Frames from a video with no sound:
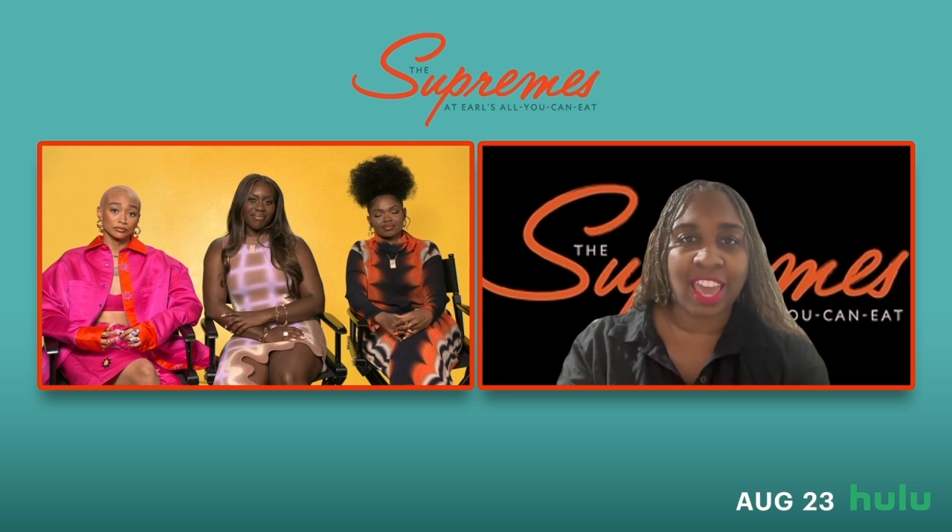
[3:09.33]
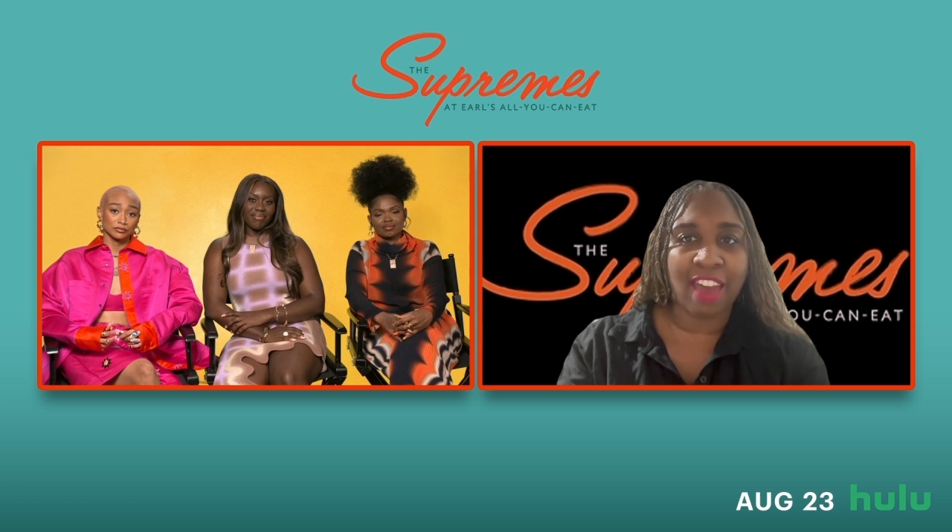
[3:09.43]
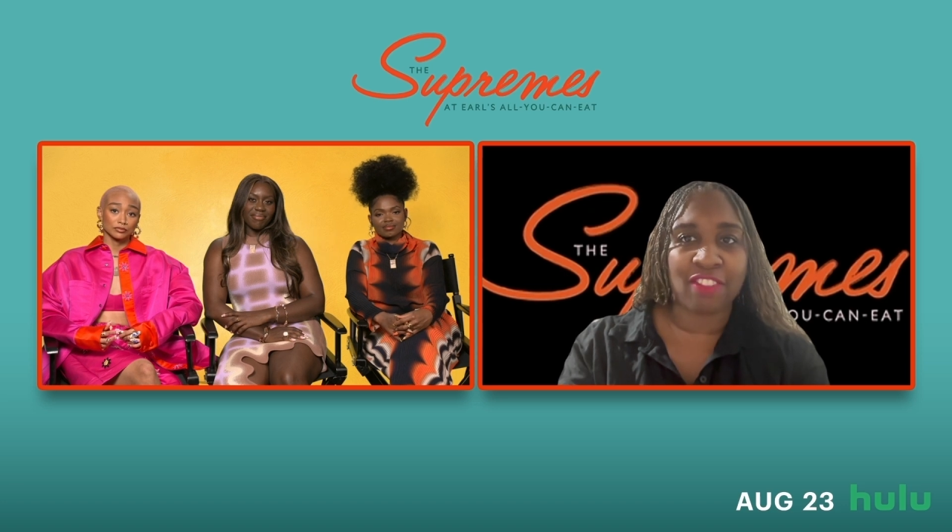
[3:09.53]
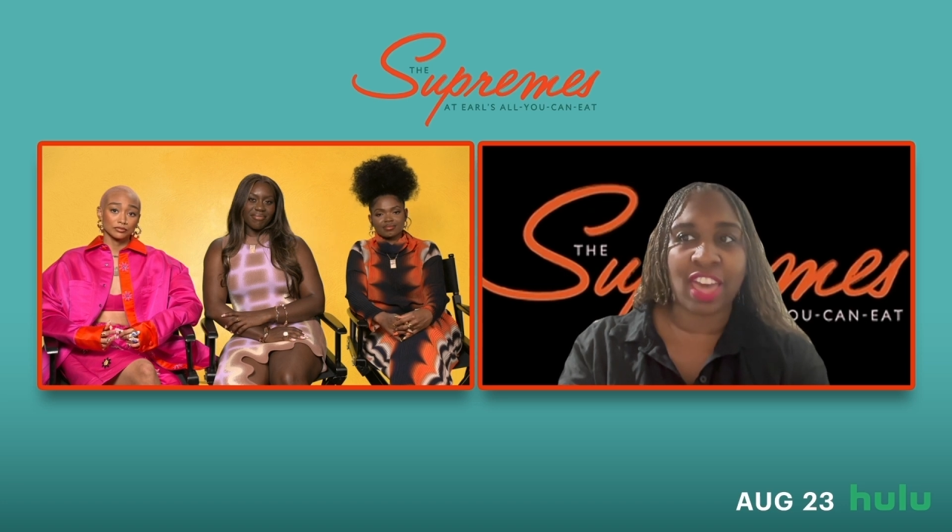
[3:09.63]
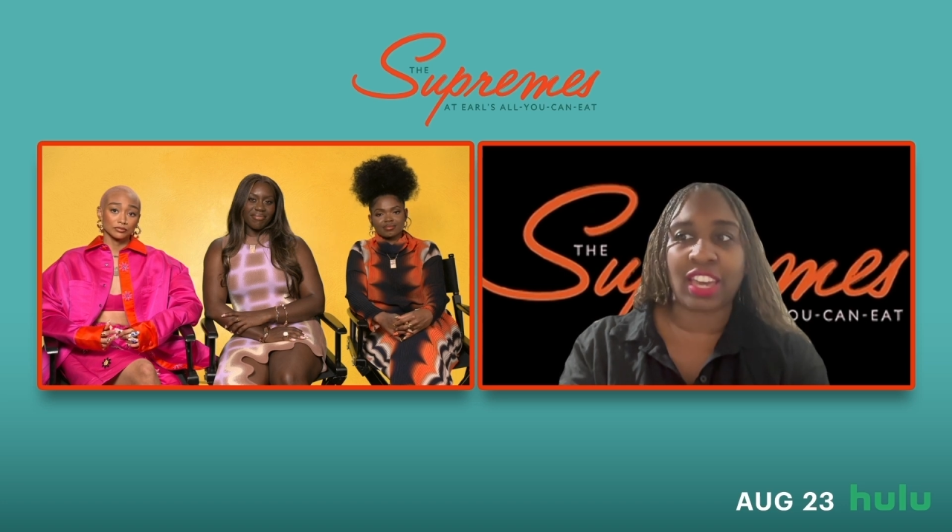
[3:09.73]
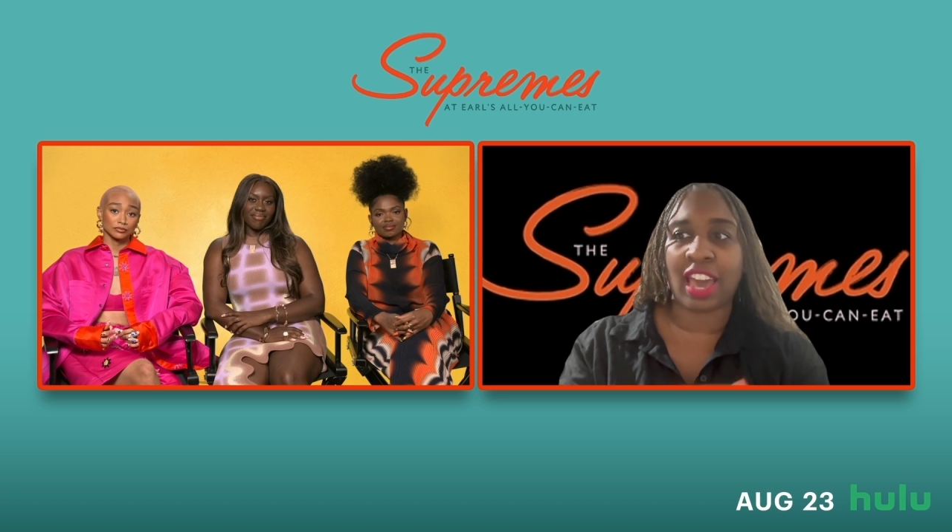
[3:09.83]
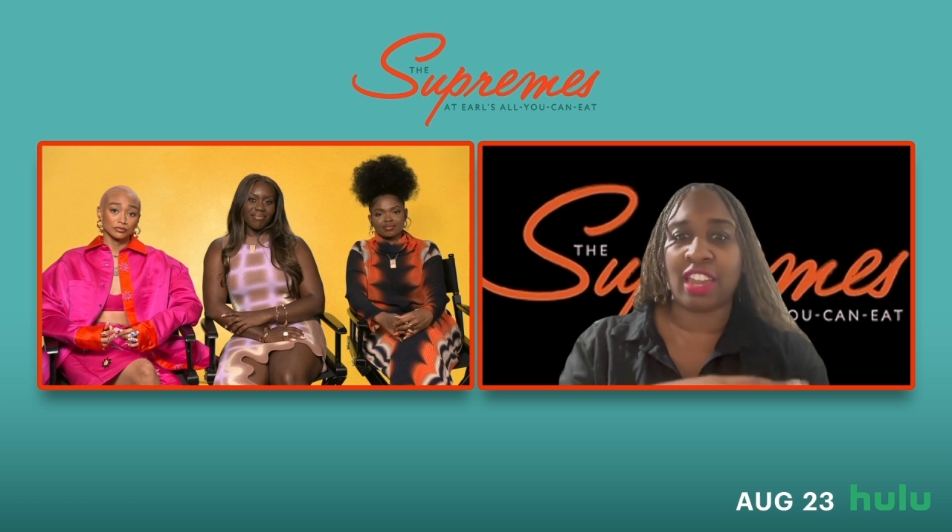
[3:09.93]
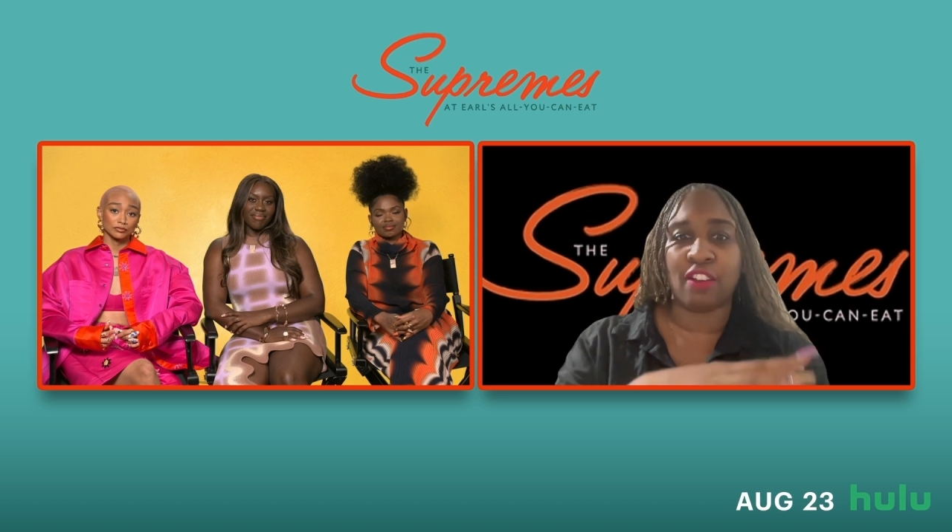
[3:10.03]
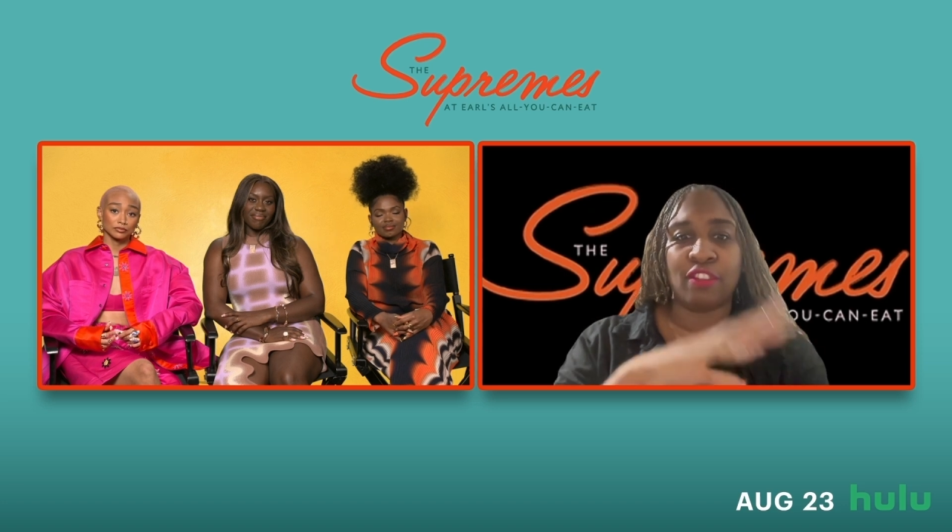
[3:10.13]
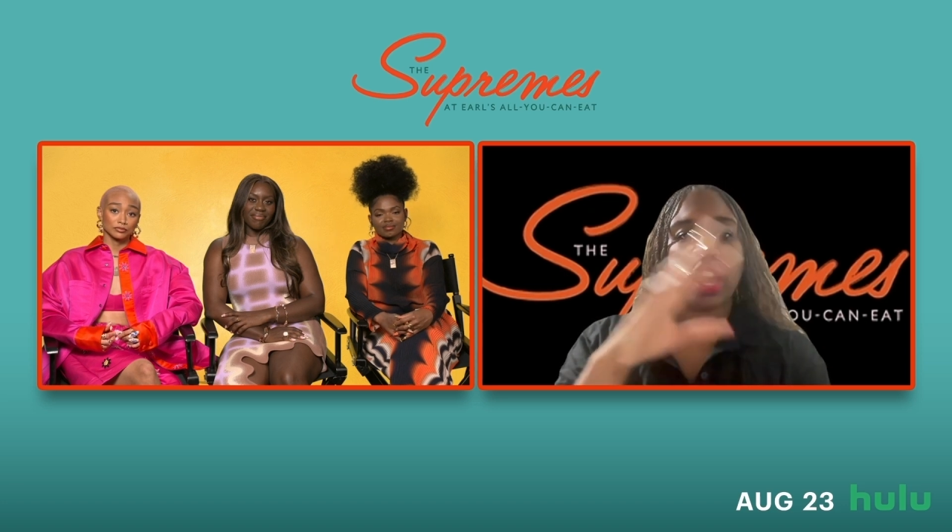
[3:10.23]
have that
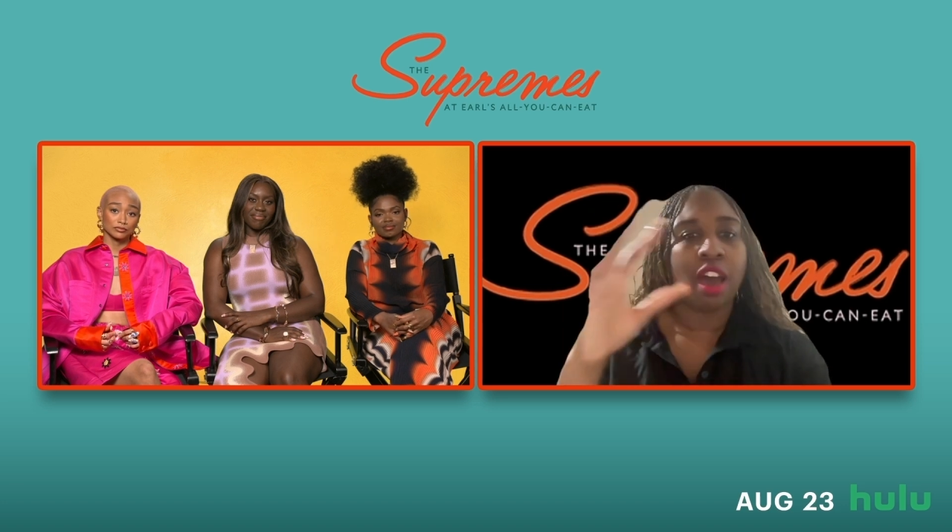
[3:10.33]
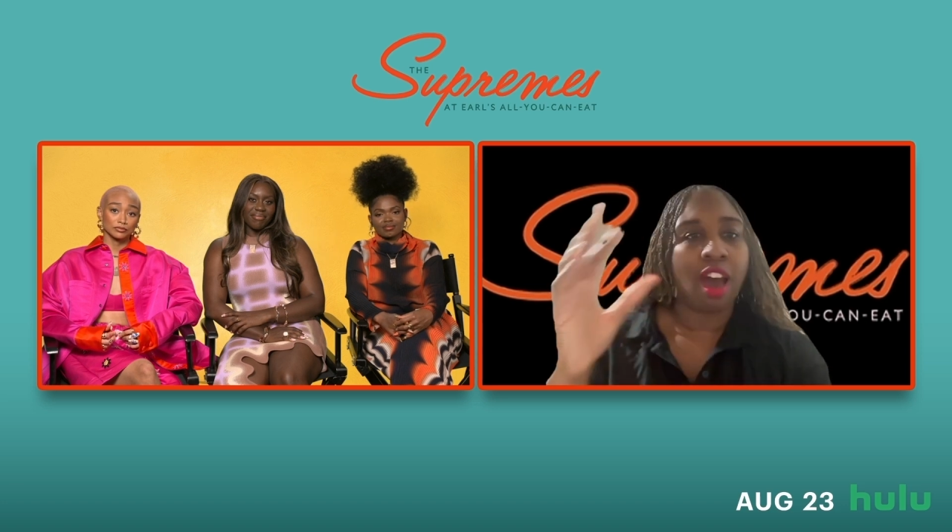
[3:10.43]
kind of